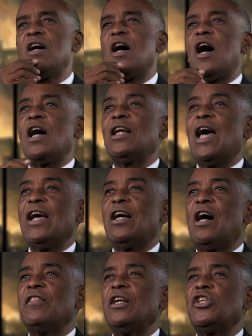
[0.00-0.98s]

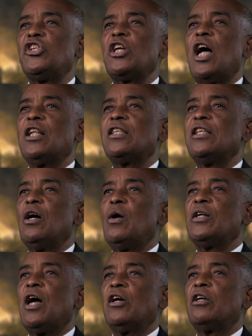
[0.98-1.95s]
Unlike other shots in
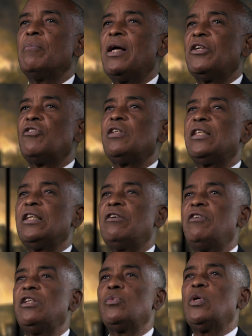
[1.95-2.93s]
our documentary
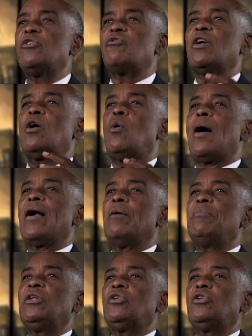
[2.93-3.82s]
series which require me